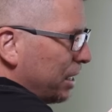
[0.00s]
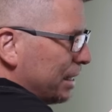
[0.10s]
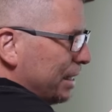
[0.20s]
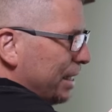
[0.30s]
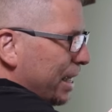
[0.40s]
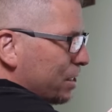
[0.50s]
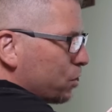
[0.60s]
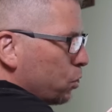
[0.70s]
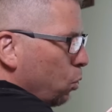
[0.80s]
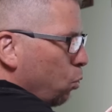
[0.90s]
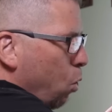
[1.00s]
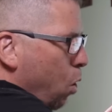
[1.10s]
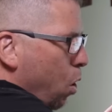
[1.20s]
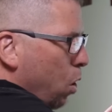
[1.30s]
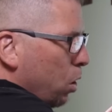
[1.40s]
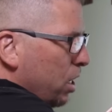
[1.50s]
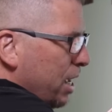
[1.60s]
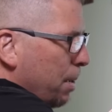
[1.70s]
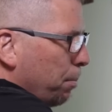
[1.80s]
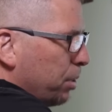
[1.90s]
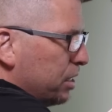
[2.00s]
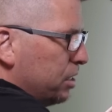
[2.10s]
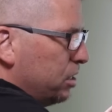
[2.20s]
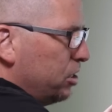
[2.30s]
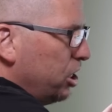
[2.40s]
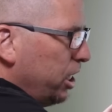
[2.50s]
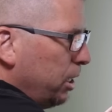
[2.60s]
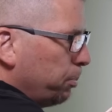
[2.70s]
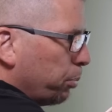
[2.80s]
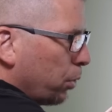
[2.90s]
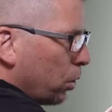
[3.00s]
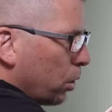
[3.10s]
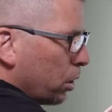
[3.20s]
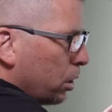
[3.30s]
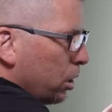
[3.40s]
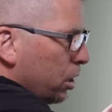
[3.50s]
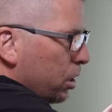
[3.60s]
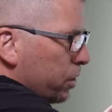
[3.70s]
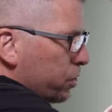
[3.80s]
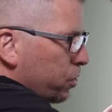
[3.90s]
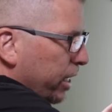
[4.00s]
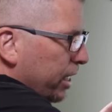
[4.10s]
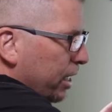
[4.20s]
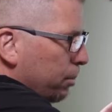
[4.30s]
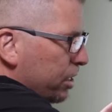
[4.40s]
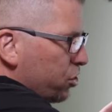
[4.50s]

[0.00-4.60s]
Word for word: against the wall, but deeper, so I can get my